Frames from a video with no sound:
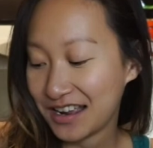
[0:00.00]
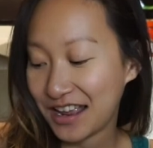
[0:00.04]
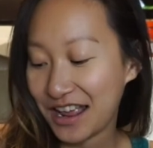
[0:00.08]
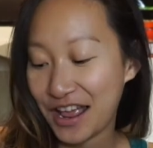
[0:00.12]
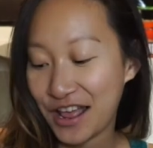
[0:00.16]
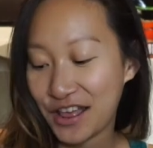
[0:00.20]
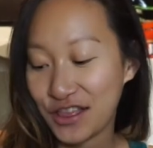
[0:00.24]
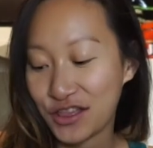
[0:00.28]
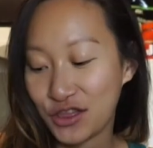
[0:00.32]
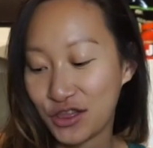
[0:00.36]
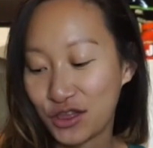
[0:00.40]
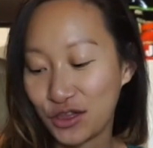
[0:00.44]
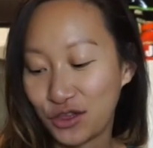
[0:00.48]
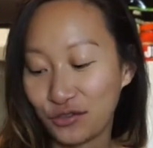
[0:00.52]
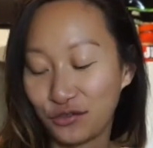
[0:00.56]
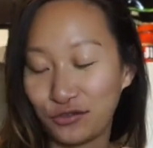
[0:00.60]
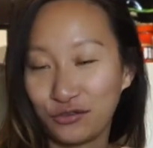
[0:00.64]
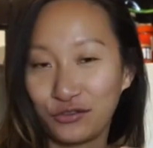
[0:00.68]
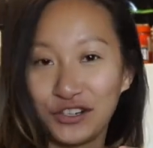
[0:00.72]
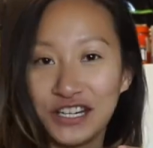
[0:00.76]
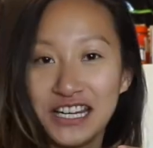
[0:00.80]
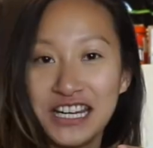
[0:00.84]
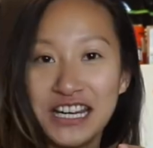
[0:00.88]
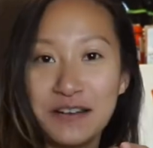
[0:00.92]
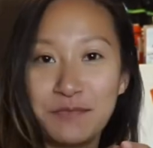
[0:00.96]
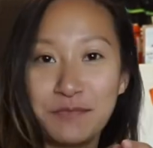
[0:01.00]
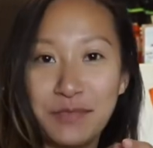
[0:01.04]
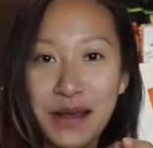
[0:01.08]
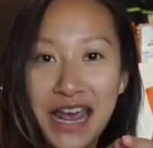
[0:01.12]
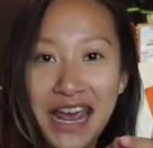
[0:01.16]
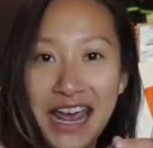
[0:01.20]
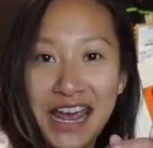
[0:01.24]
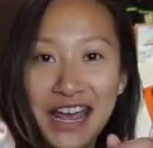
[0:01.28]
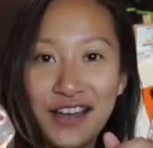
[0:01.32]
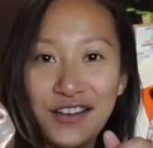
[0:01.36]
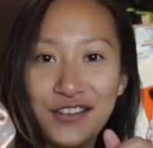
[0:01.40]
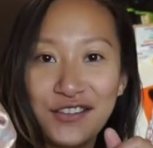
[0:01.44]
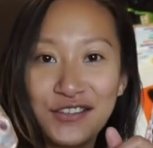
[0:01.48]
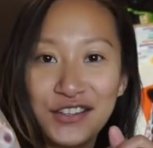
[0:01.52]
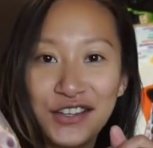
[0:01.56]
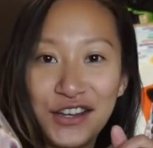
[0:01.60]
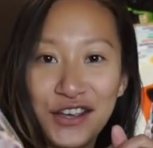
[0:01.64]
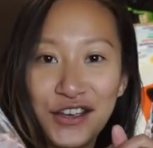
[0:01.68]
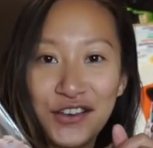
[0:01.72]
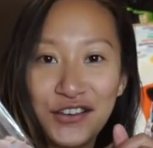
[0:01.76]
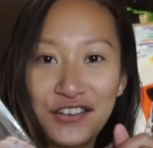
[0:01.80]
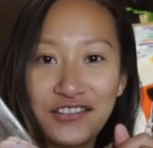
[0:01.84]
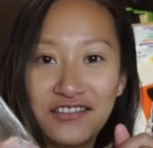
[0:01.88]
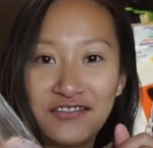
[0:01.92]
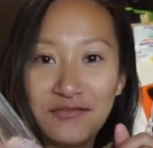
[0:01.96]
and three pounds
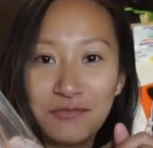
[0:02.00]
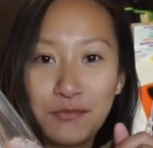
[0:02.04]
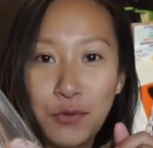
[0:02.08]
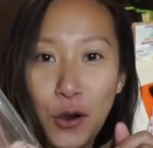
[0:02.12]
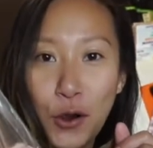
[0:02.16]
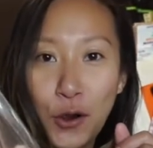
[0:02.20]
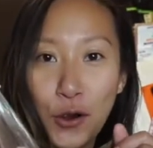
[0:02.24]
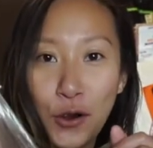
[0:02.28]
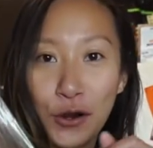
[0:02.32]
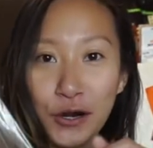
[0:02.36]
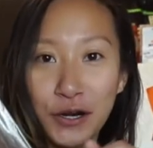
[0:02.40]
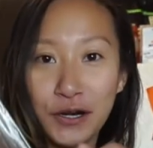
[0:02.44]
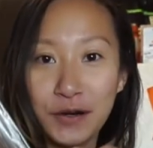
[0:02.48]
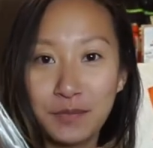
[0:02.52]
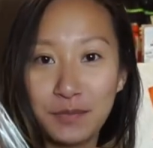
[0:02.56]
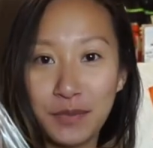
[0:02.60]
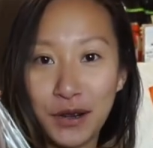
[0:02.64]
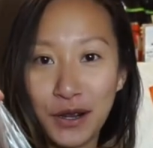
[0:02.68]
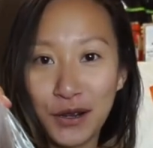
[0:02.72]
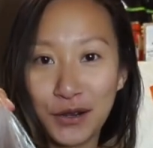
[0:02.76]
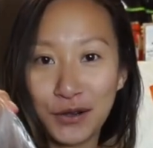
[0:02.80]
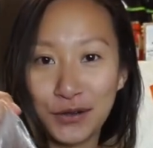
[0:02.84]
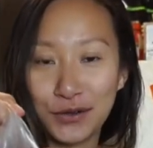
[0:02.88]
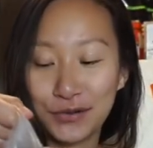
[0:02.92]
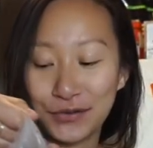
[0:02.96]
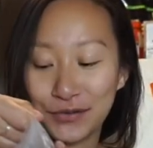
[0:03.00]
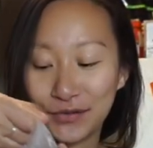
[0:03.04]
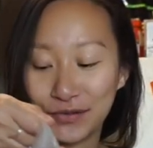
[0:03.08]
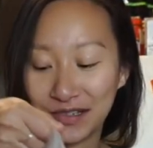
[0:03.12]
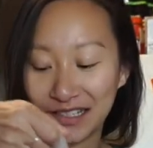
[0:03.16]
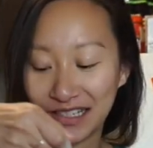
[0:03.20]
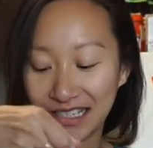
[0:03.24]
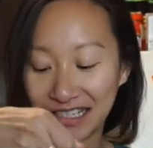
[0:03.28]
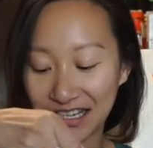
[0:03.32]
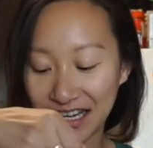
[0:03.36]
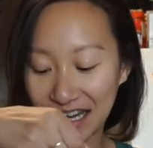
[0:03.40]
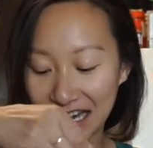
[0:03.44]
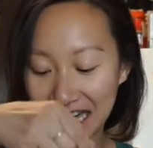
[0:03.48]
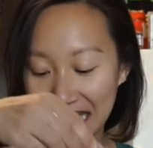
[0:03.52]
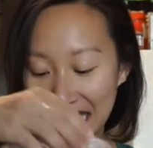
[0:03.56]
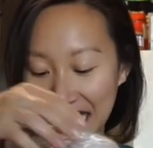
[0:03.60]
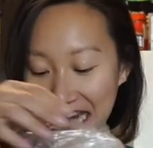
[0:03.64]
of pork bones.